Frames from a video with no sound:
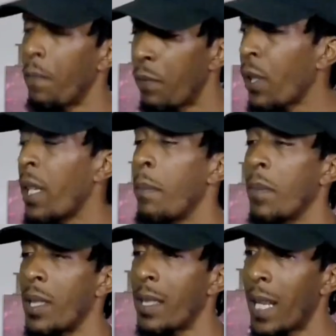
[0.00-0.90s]
a
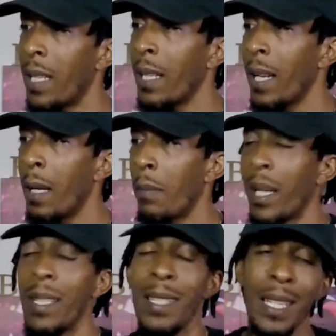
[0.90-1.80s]
friggin' mistake.
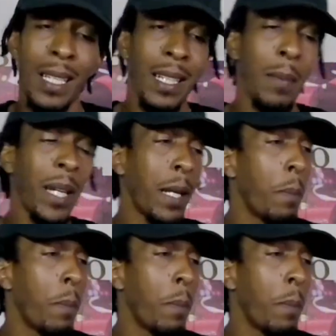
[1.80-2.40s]
But at the same time, I